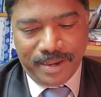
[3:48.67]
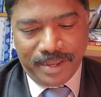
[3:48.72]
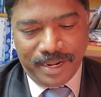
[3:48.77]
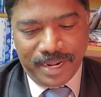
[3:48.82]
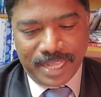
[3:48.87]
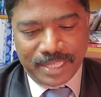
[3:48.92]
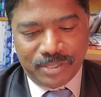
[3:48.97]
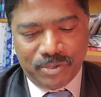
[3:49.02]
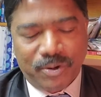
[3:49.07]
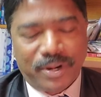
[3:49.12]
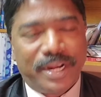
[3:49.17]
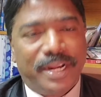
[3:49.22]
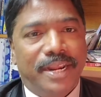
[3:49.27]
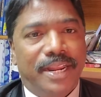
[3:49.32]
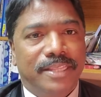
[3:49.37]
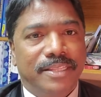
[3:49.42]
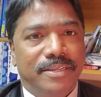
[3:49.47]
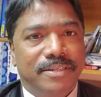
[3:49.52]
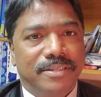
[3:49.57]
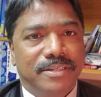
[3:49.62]
Let's look at
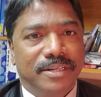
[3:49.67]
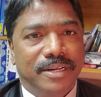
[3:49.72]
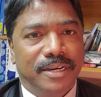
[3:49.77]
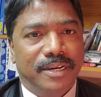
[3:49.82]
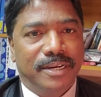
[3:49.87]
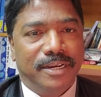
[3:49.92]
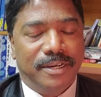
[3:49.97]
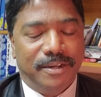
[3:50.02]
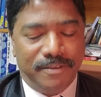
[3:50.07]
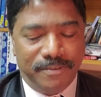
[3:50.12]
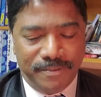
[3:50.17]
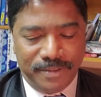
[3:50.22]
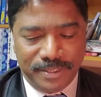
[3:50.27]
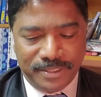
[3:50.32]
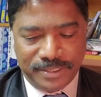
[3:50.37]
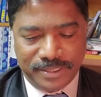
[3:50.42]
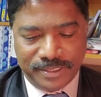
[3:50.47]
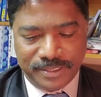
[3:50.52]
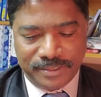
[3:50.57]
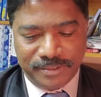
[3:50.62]
another
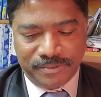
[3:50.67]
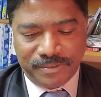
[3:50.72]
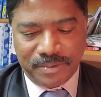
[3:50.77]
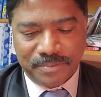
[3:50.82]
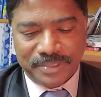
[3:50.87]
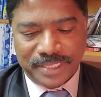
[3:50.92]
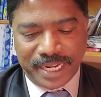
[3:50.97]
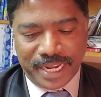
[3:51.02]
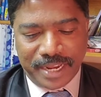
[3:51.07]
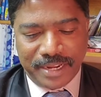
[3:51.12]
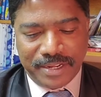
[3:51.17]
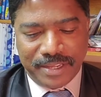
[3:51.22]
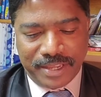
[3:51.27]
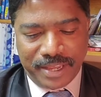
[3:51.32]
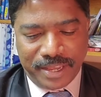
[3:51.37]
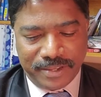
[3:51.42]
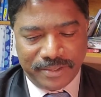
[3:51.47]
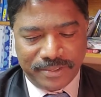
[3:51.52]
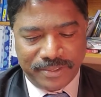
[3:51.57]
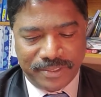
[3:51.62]
verse from 2
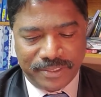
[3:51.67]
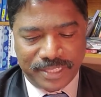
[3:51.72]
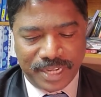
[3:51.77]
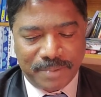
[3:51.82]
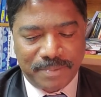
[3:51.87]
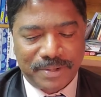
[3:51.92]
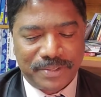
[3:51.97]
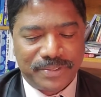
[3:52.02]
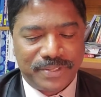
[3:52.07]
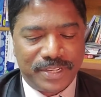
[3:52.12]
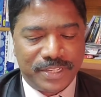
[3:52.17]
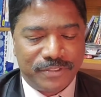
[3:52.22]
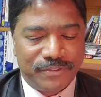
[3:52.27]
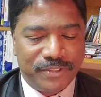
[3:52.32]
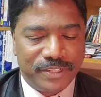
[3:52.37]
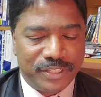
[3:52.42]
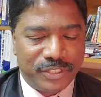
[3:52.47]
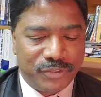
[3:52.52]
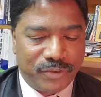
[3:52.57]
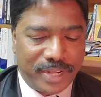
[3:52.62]
Kings chapter 6
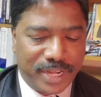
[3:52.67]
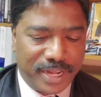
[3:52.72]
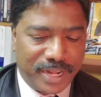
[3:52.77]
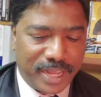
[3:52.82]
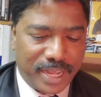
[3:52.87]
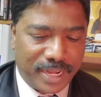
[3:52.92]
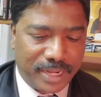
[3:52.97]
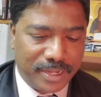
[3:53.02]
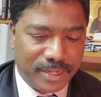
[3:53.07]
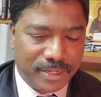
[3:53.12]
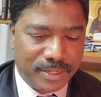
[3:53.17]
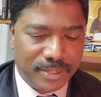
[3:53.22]
verse 29.